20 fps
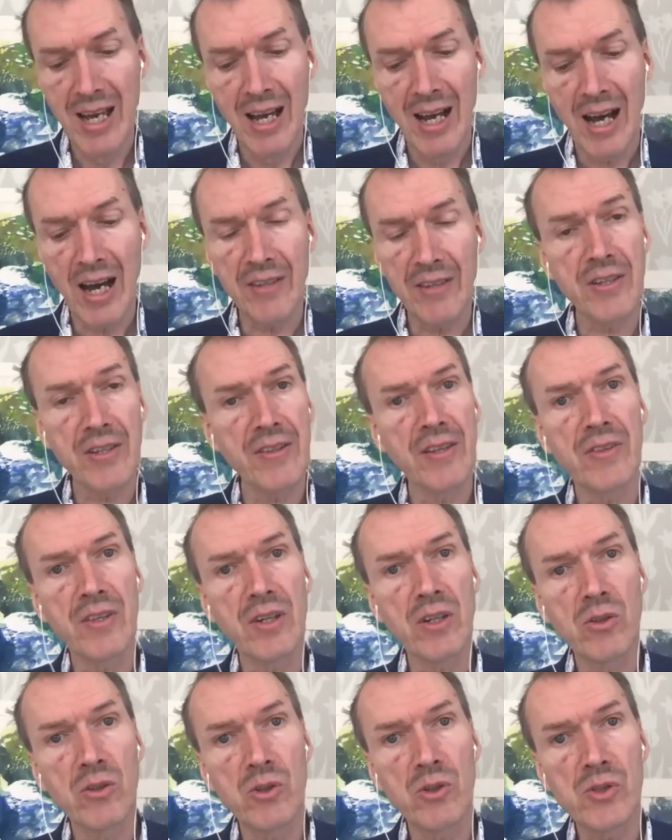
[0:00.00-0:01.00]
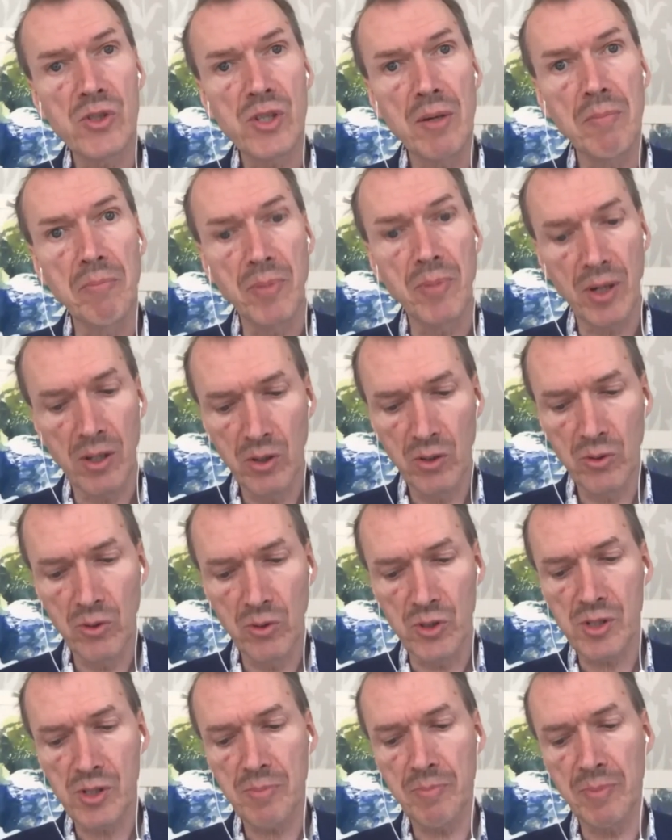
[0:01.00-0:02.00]
other than those
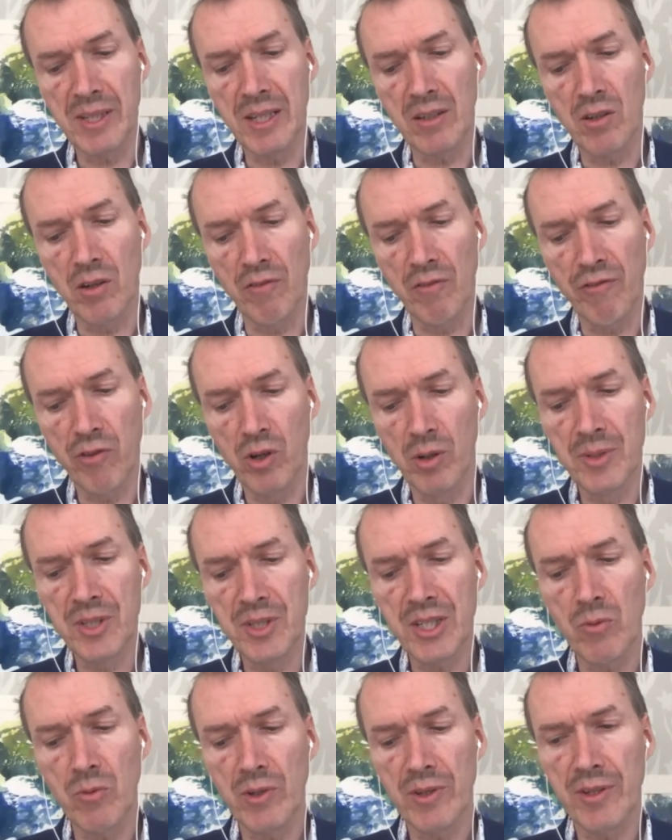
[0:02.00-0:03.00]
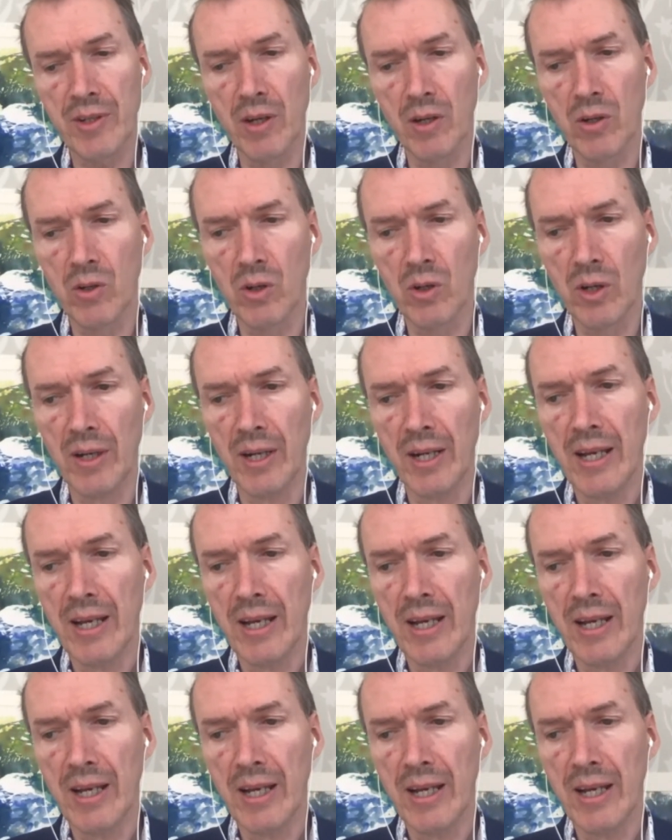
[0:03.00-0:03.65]
imposed in conformity with the law